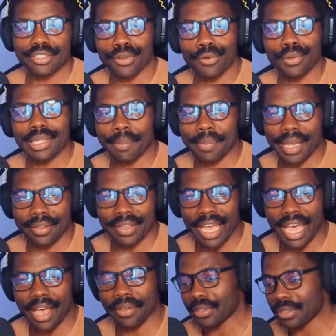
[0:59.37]
all about
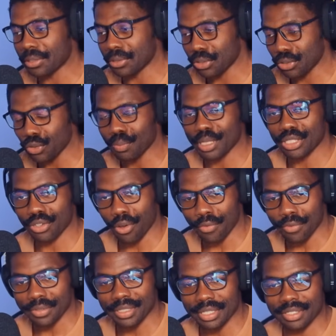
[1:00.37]
how
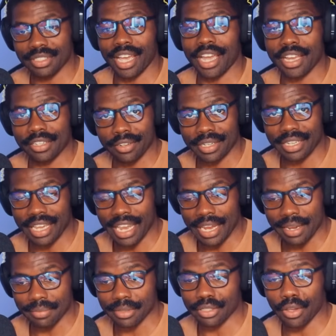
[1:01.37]
Ubisoft designed the
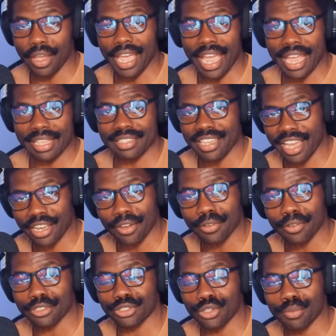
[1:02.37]
game, the
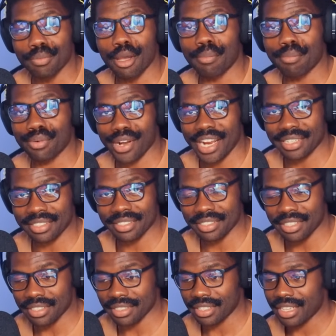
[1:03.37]
anti-consumer
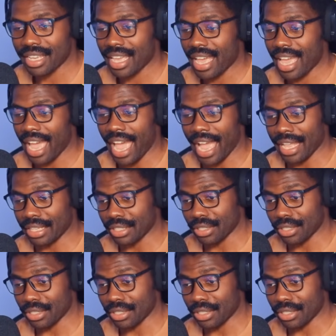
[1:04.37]
practices, and